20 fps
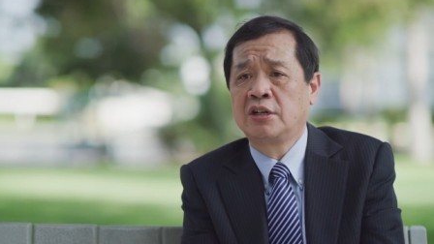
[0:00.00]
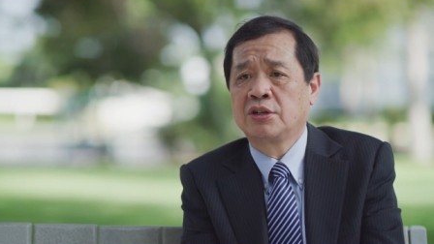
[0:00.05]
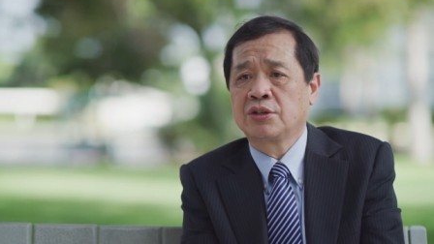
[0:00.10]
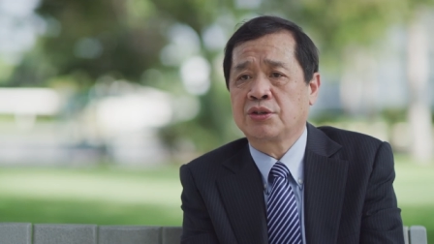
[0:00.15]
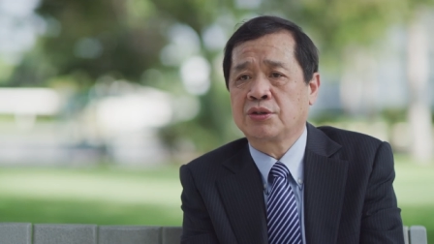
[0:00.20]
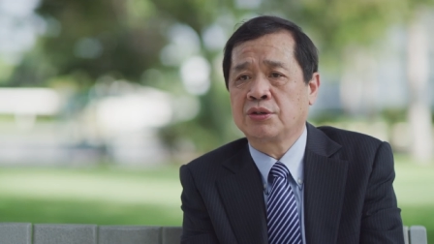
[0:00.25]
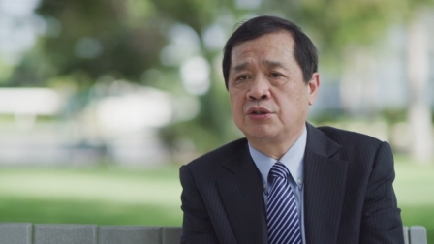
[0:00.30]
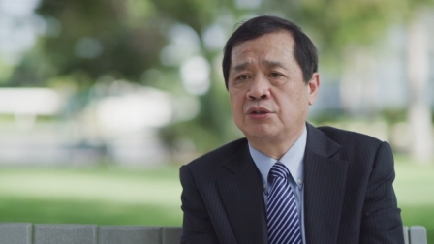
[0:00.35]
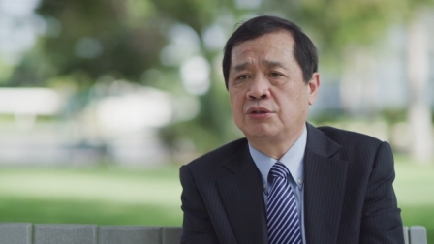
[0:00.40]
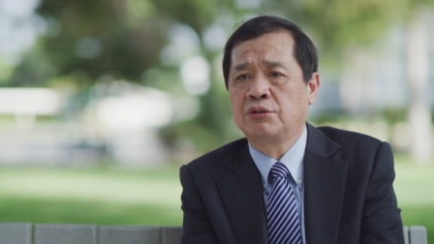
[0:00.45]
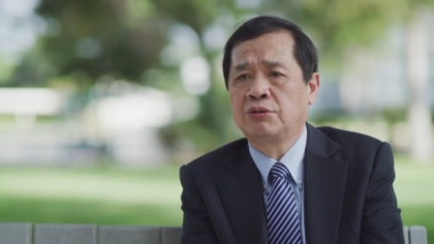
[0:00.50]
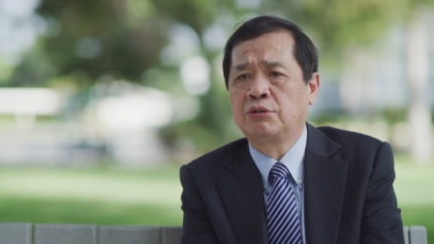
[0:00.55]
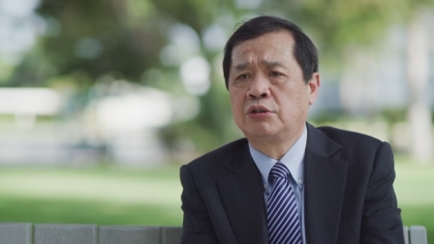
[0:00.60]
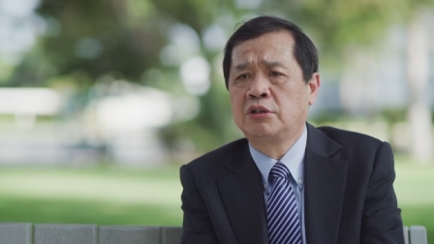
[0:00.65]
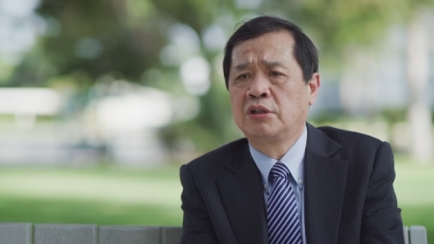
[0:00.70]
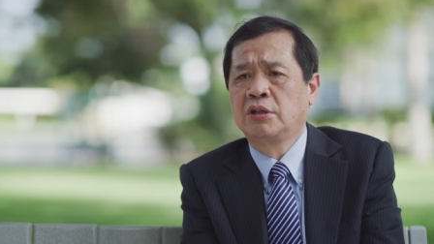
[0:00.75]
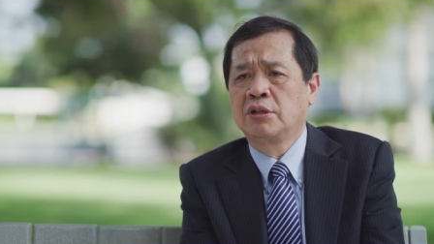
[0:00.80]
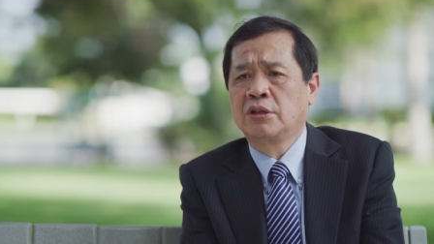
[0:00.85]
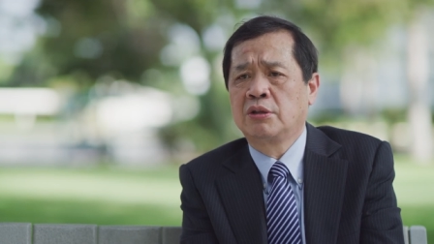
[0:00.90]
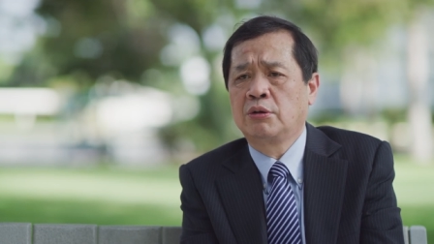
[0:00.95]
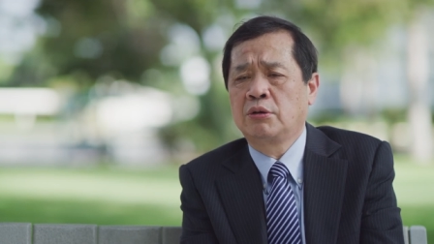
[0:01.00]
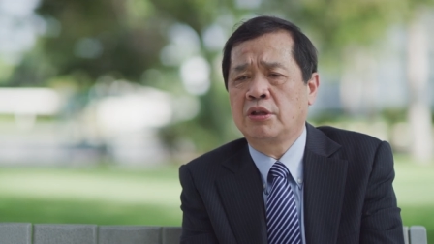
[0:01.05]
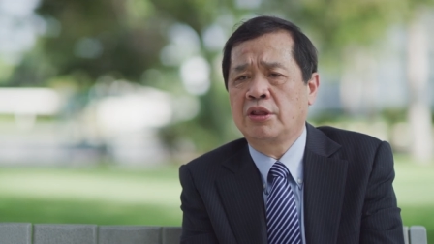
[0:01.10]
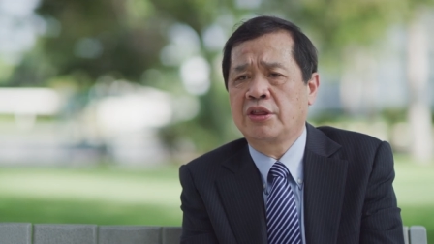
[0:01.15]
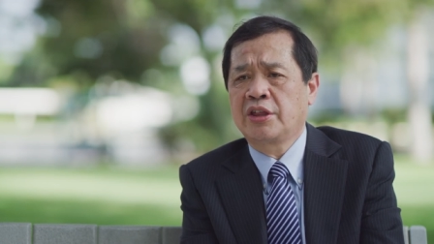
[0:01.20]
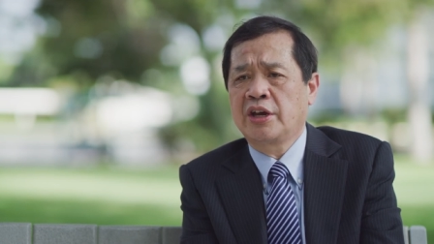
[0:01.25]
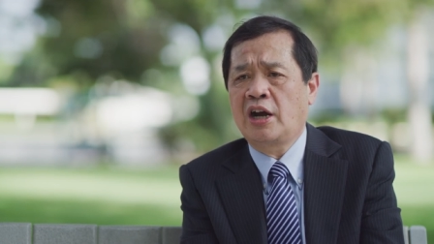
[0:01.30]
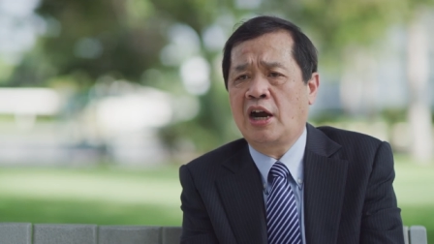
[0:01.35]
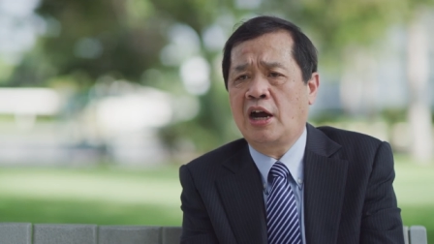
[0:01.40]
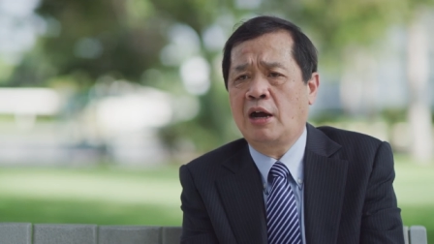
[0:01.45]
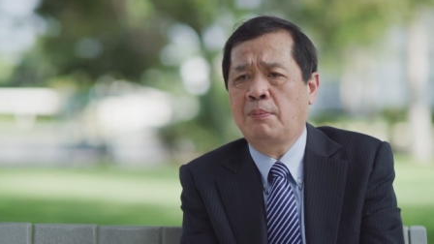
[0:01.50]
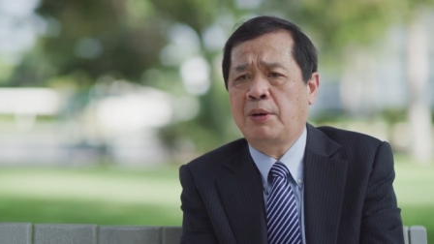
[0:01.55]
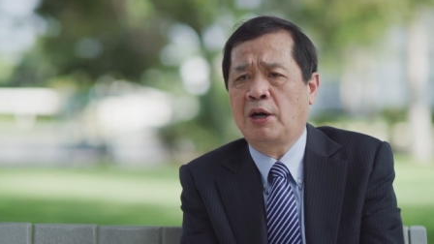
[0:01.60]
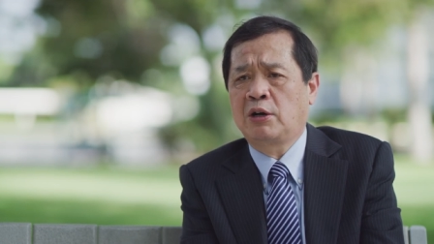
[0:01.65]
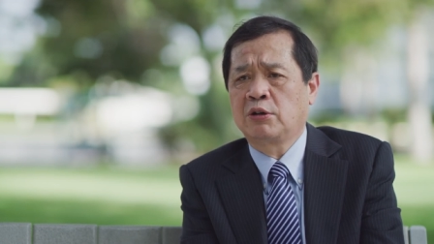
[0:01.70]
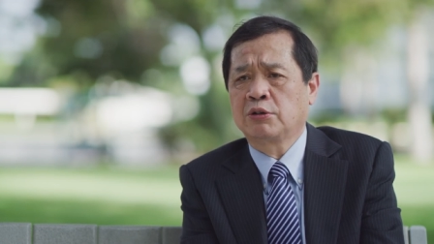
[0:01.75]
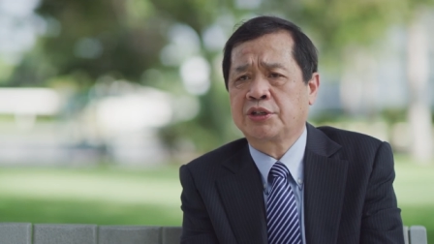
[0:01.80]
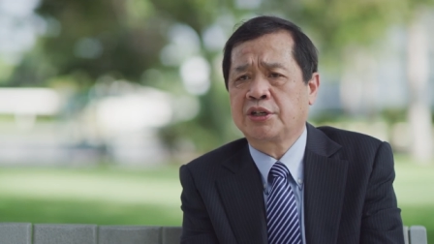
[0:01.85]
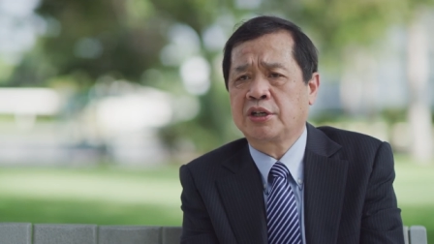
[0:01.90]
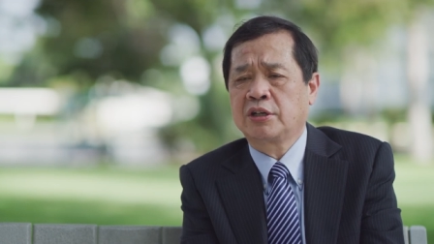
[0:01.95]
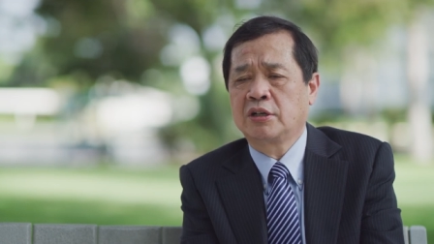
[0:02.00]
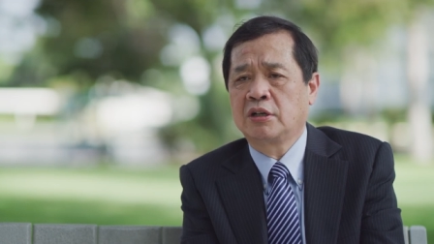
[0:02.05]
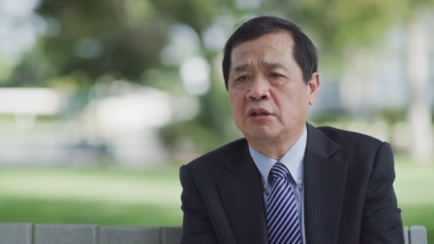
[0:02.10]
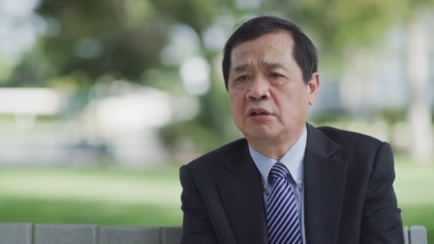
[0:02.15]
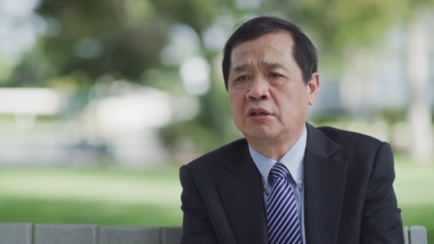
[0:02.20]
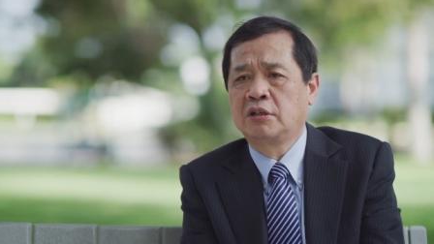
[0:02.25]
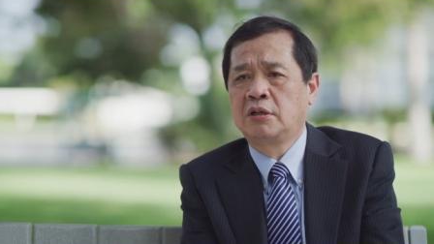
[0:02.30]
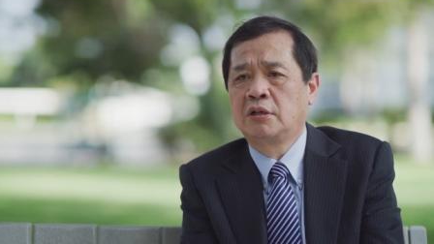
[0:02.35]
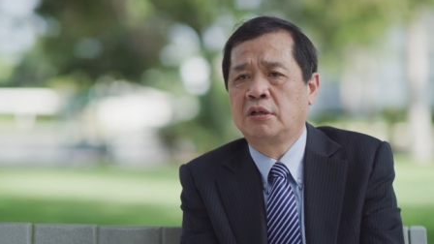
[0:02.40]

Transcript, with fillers: So there are about uh,